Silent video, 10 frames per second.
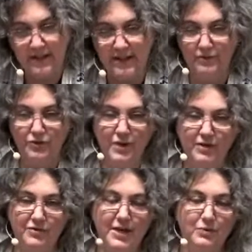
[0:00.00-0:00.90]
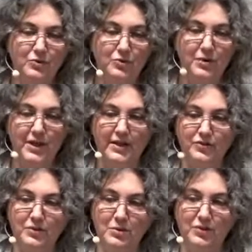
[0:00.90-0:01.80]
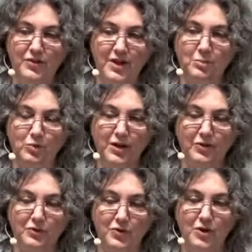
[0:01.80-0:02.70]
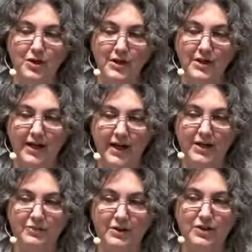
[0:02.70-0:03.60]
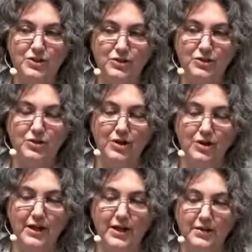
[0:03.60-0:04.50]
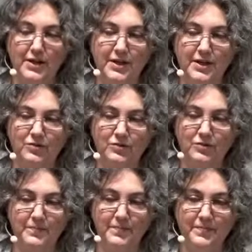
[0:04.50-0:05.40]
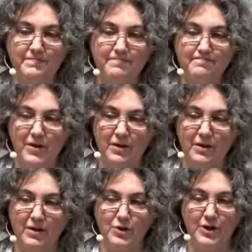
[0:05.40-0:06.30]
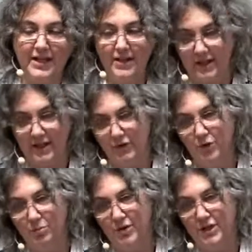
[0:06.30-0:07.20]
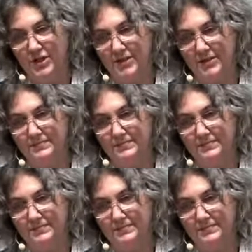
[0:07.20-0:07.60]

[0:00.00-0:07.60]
If you have names you would like us to be saying prayers for, I invite you to call out names for healing and recuperation.